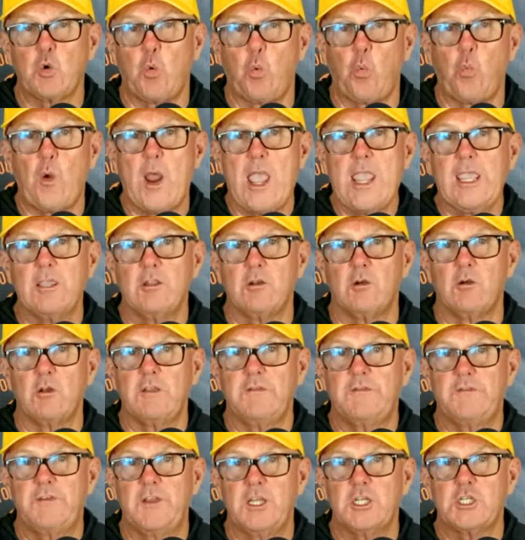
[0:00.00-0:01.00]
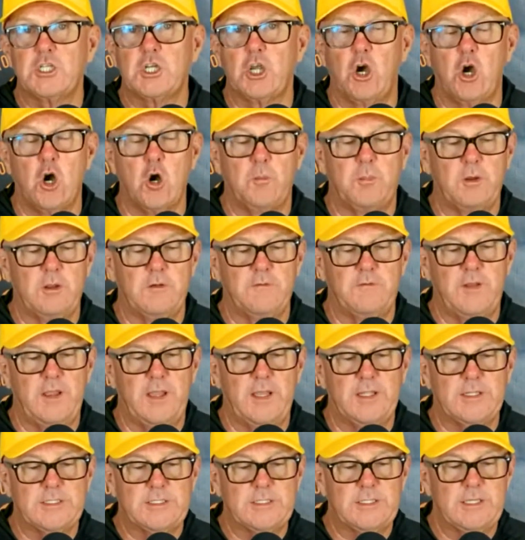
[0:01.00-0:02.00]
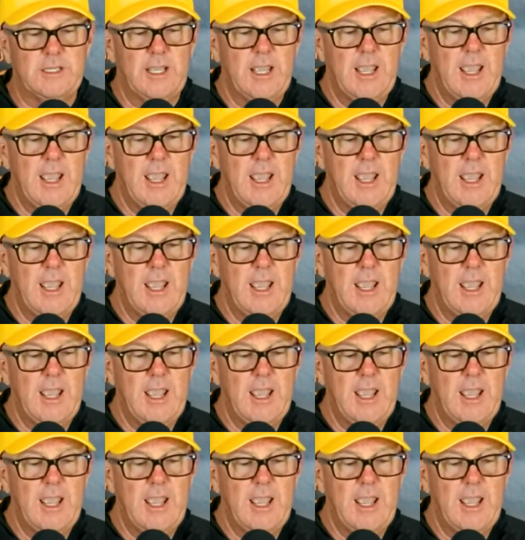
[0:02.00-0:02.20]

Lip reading: regularly fish Open events,